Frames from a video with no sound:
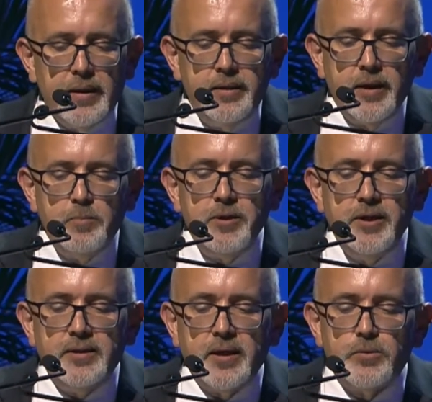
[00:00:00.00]
That
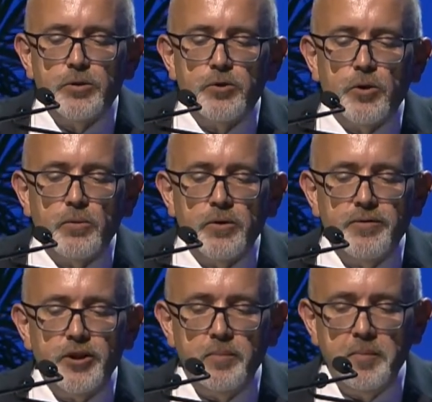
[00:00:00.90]
brings us to the role of
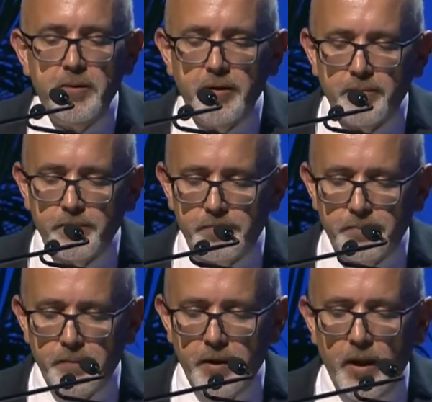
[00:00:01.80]
EDPB.
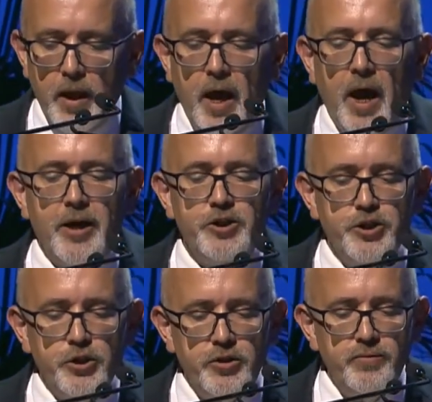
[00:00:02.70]
I
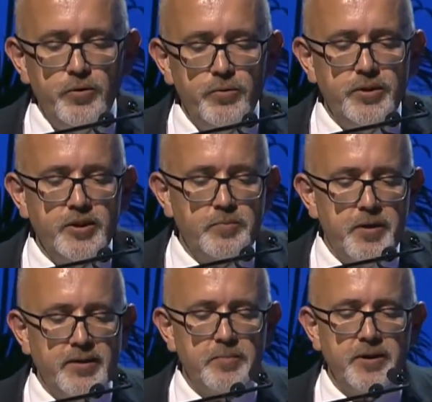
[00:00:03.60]
share the views
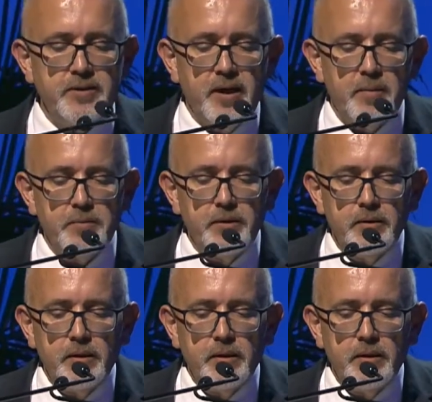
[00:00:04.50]
expressed by some